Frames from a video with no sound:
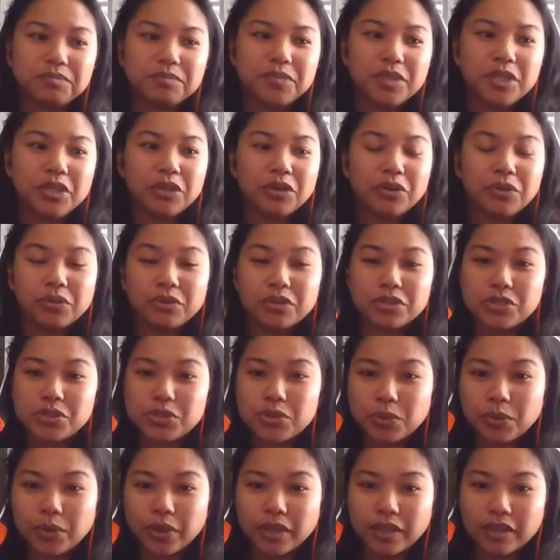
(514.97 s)
you know, they're
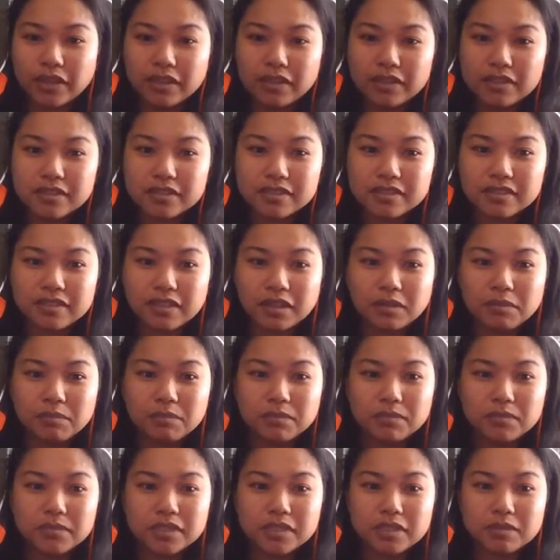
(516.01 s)
enjoying
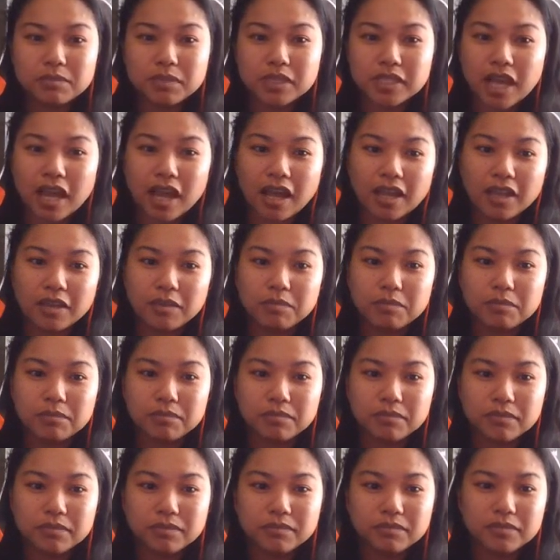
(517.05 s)
some
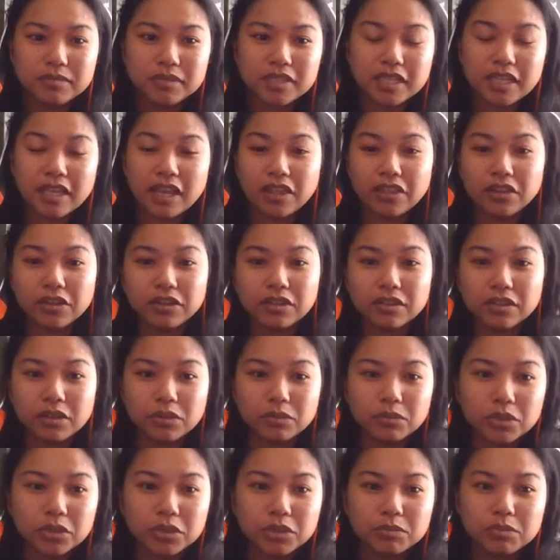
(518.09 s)
time together in
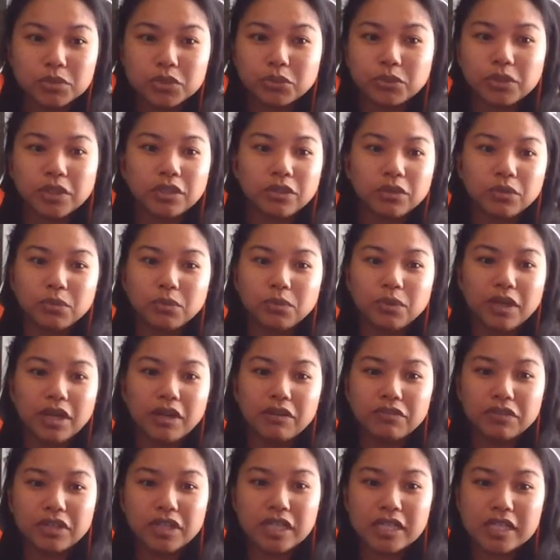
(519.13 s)
their room, doing
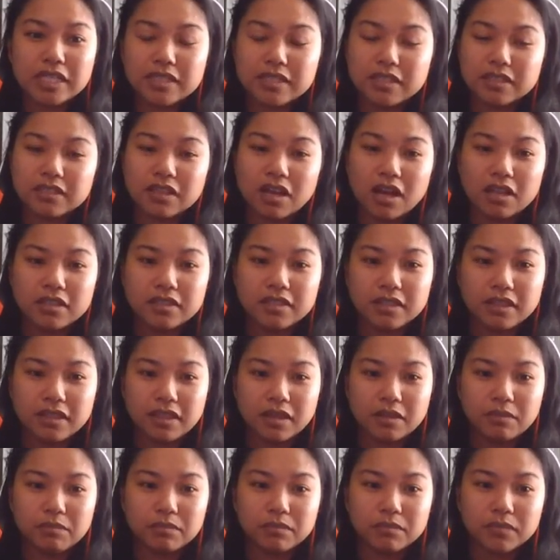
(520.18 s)
whatever it is that's causing
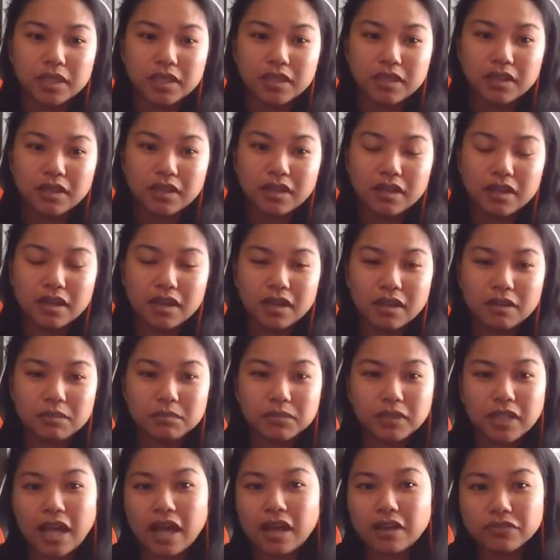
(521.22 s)
them
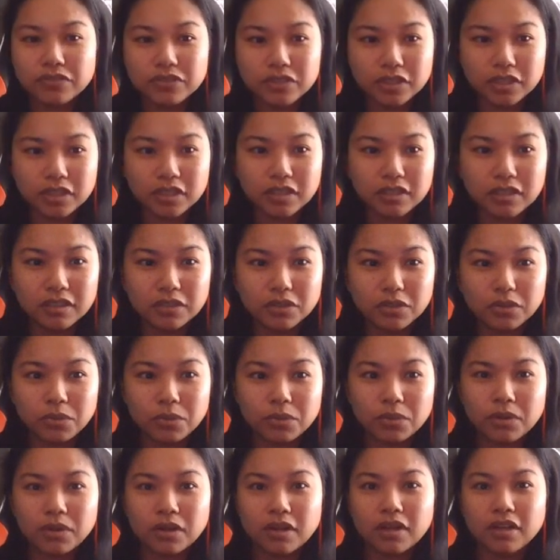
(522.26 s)
laughter.
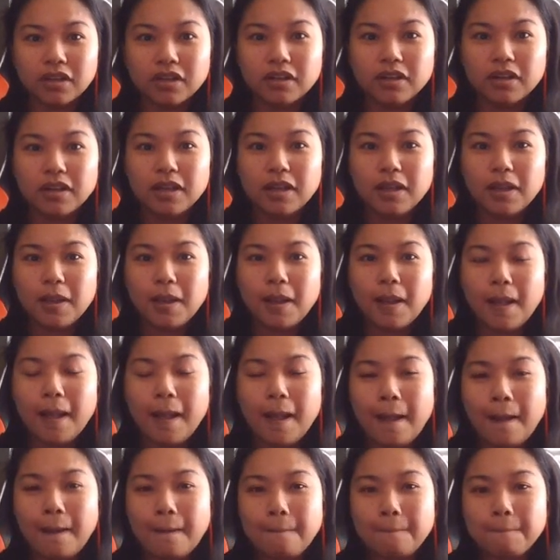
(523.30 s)
Or
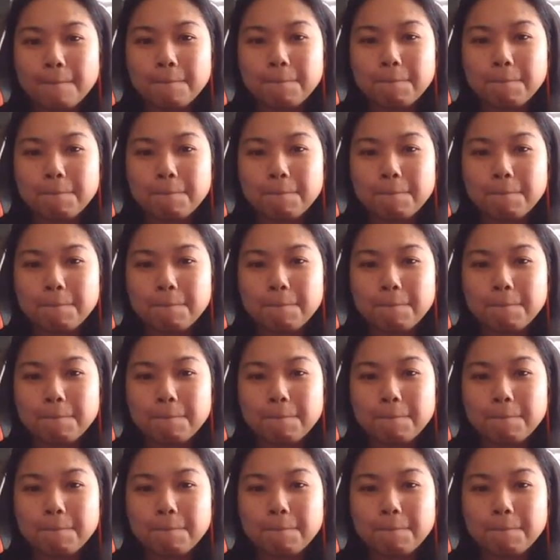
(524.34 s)
my